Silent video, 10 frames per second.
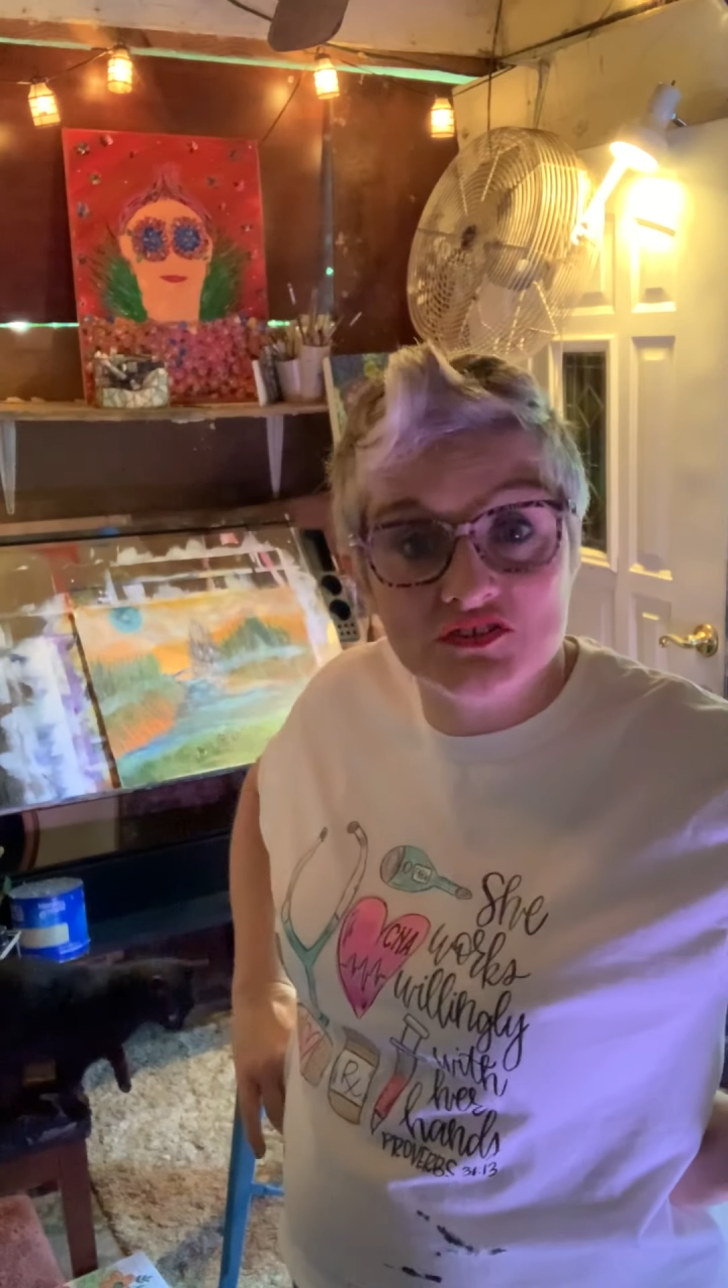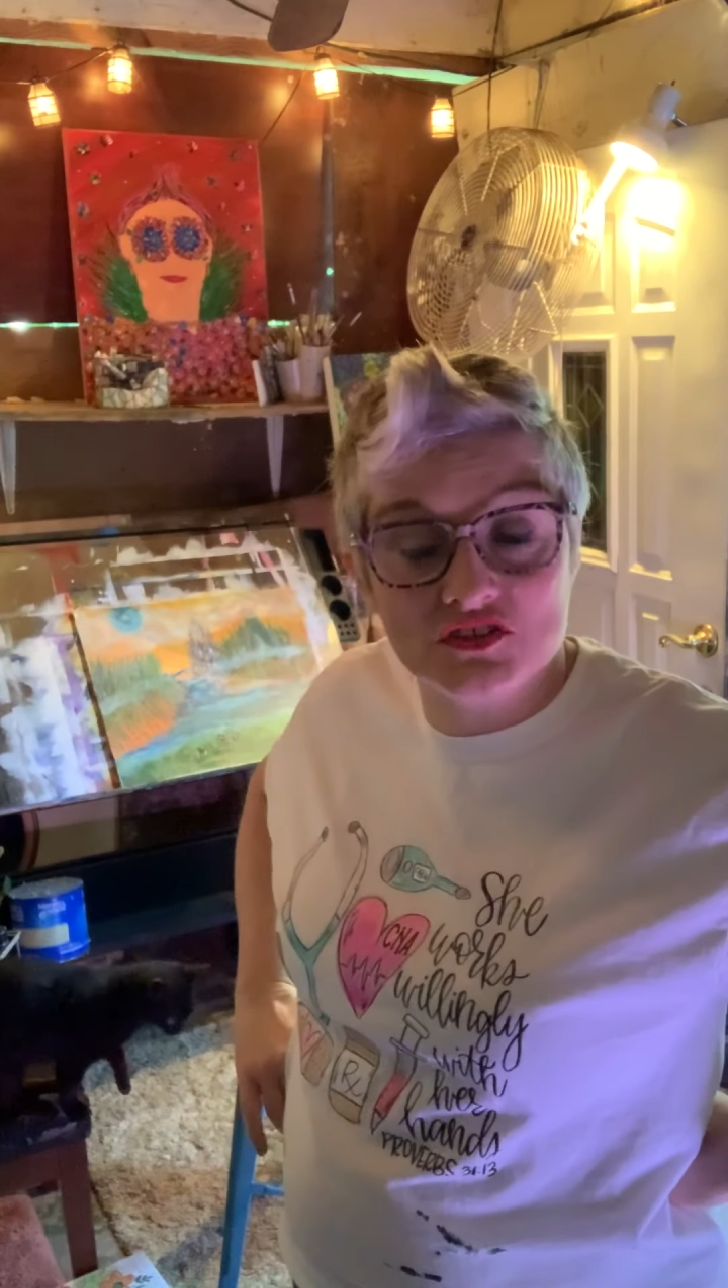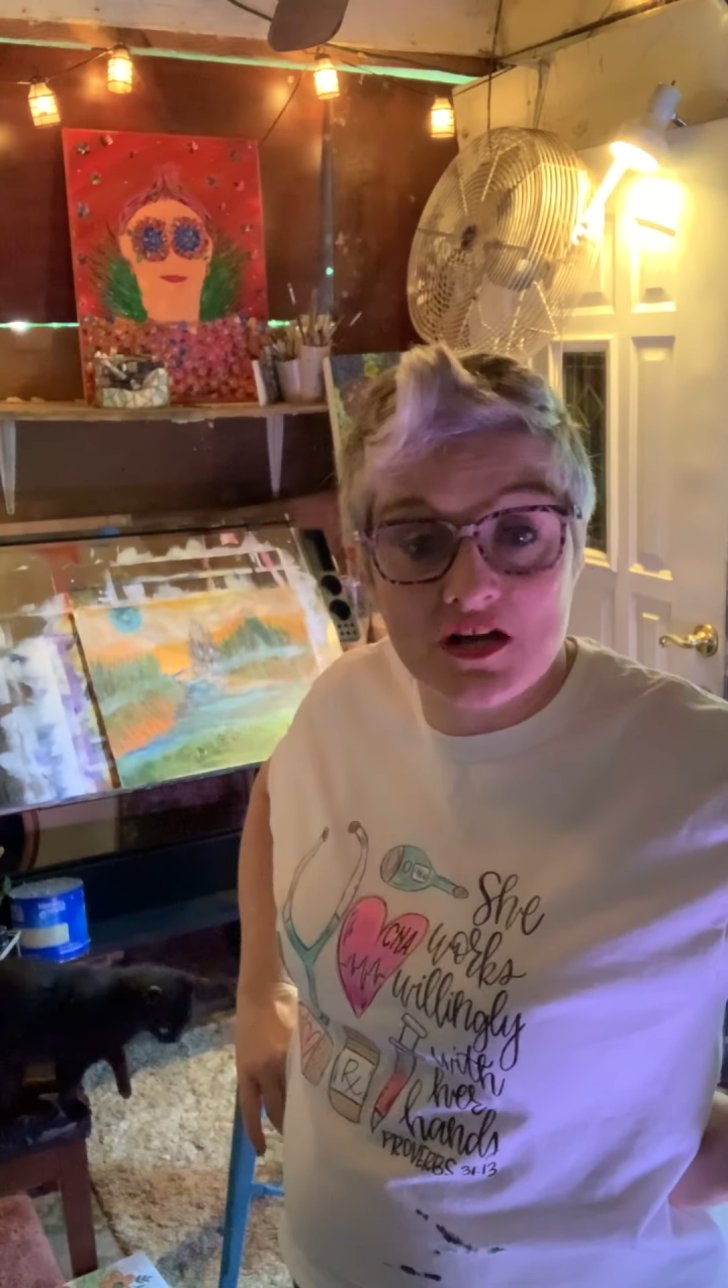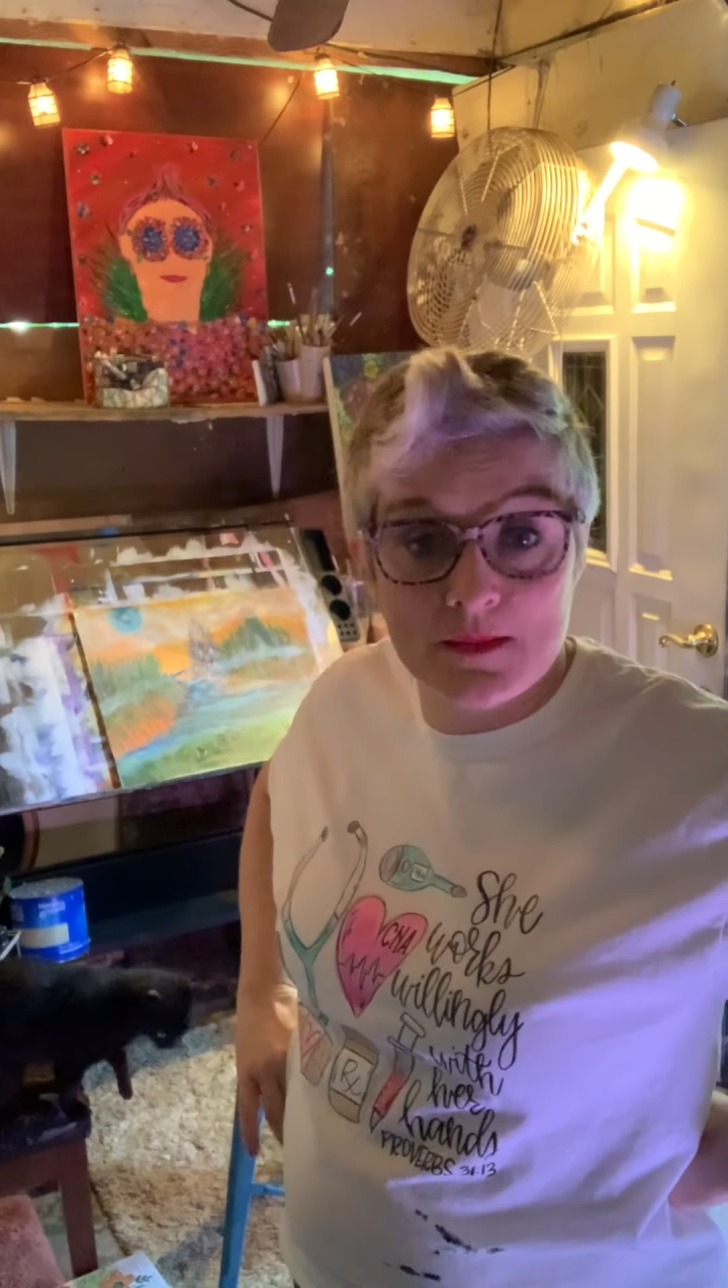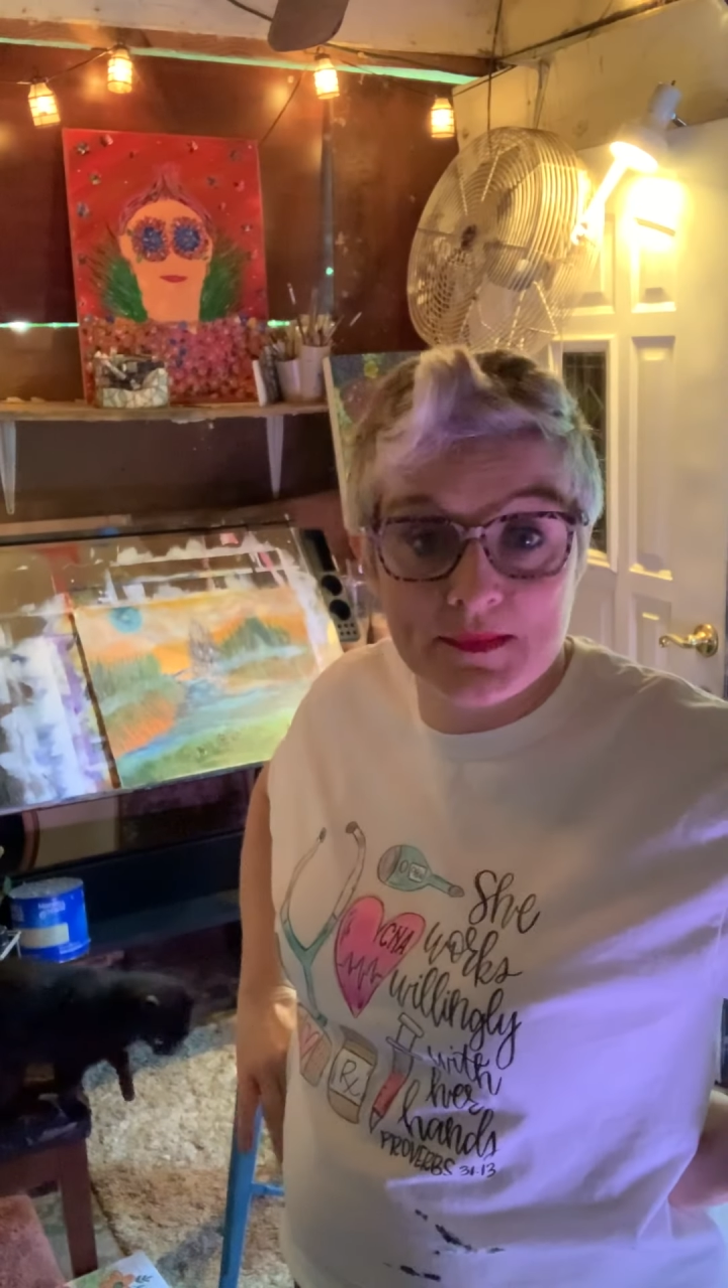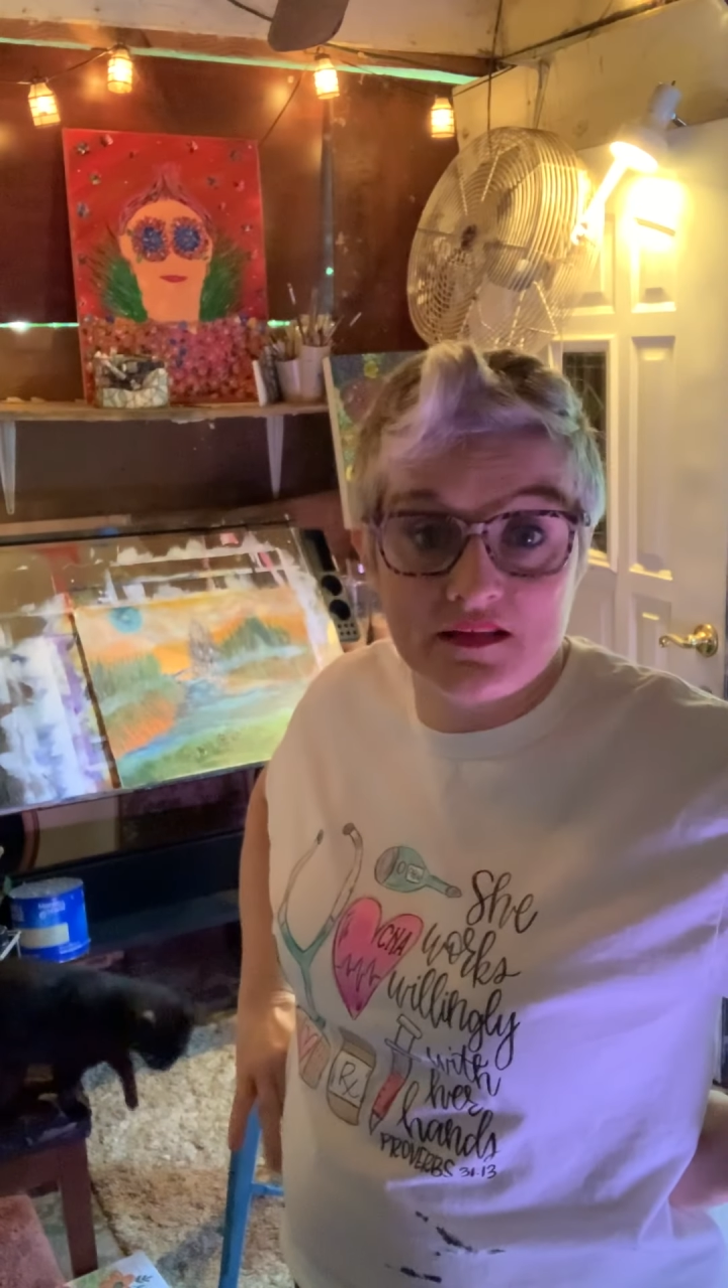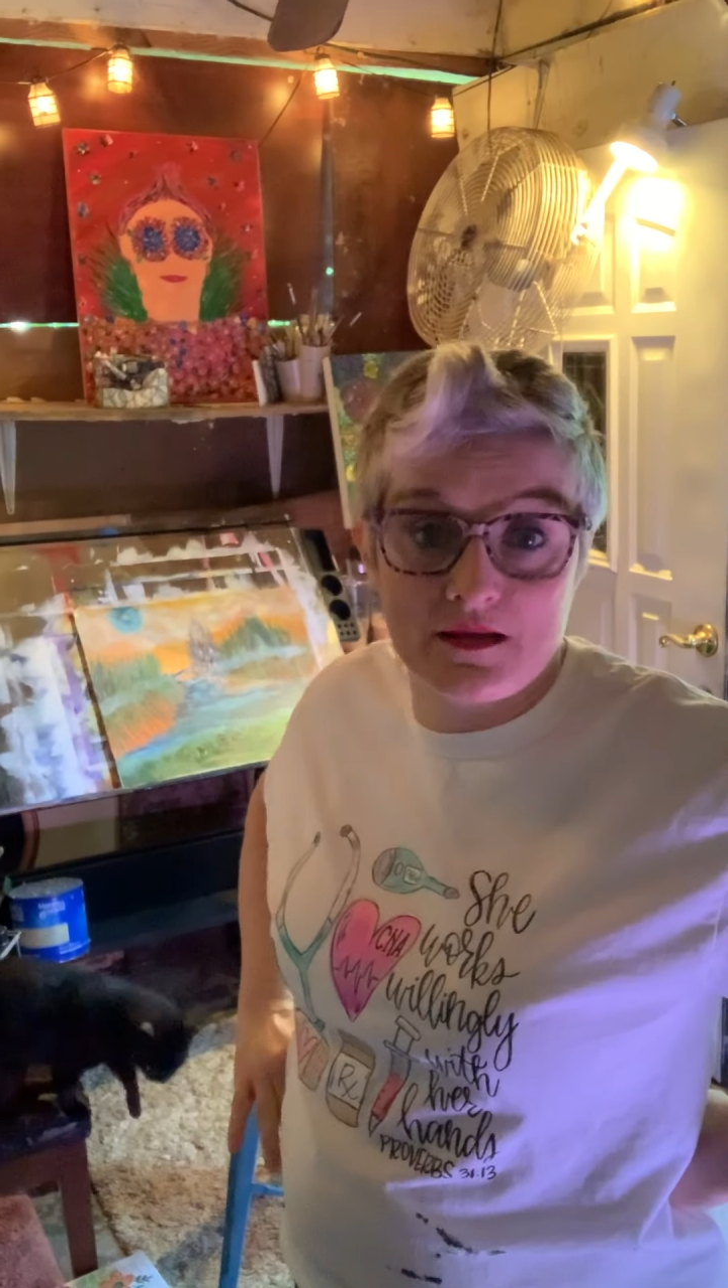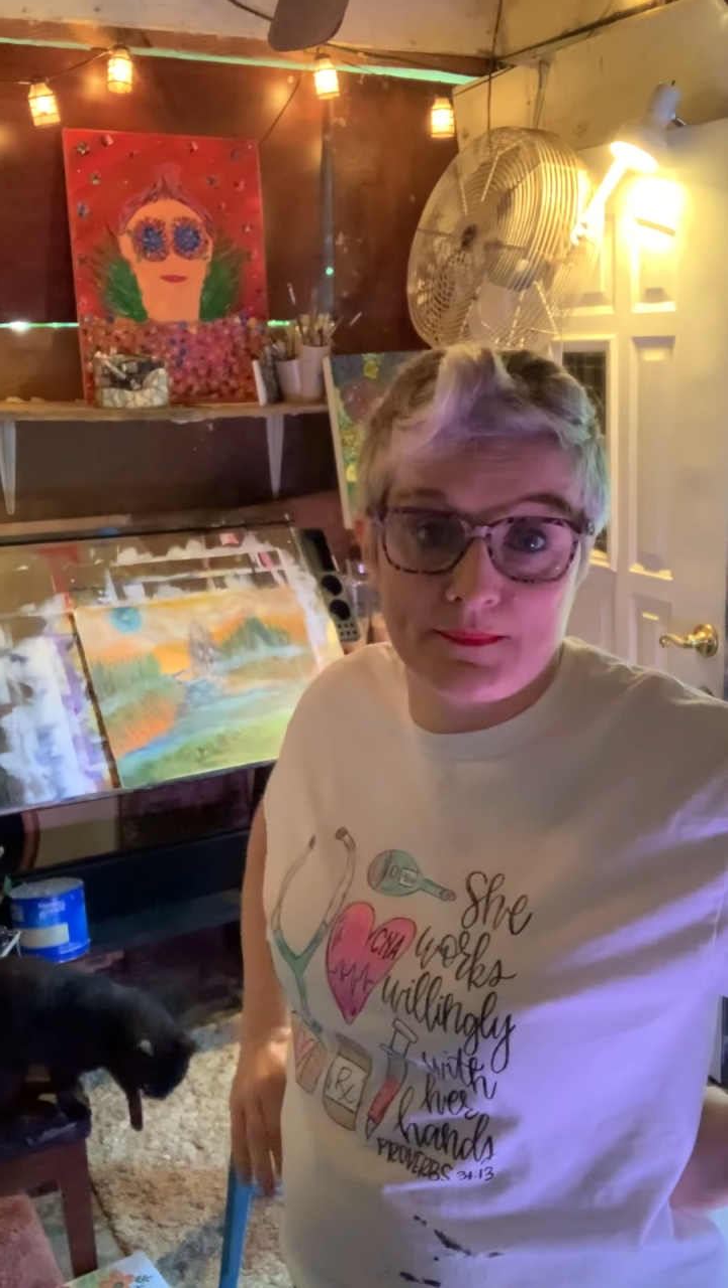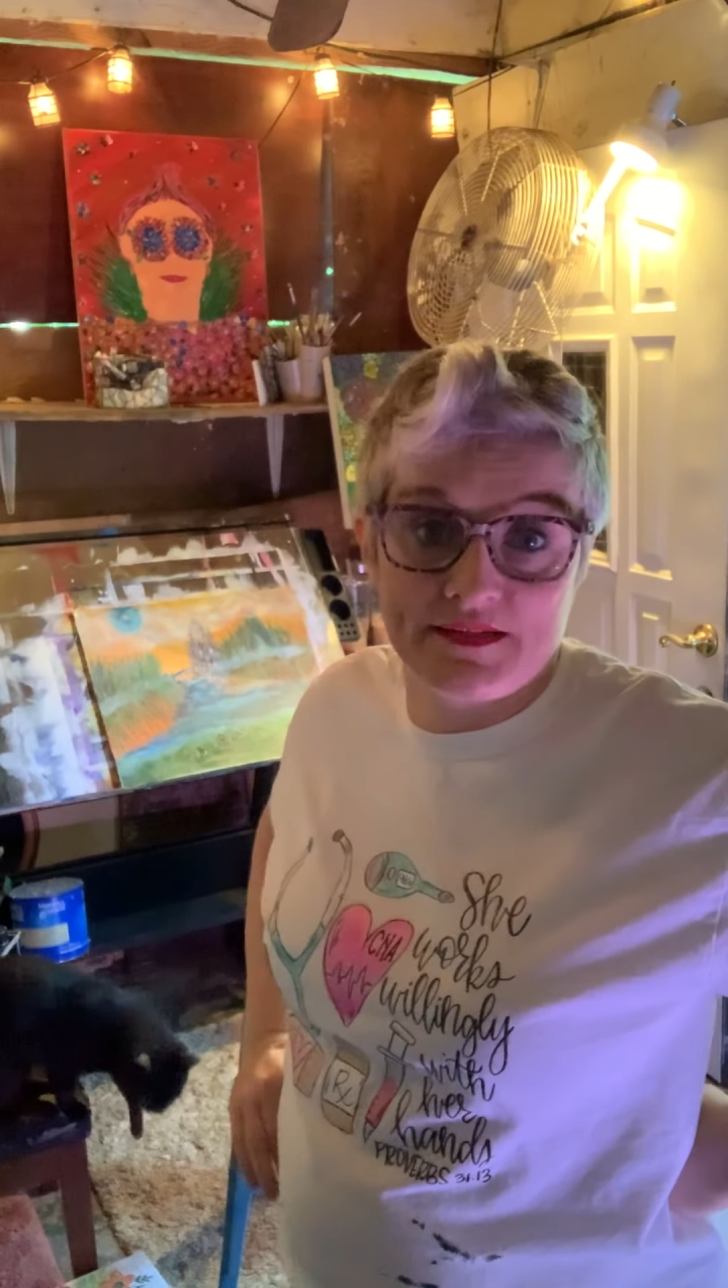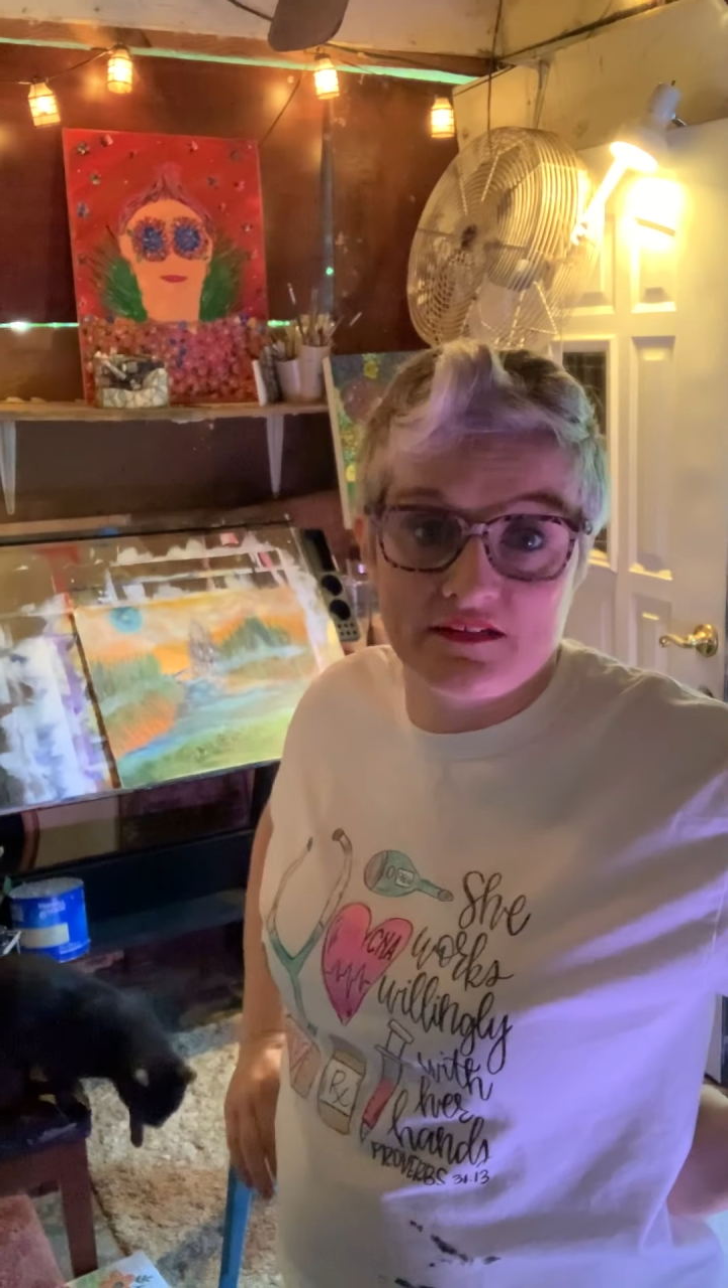or Hobby Lobby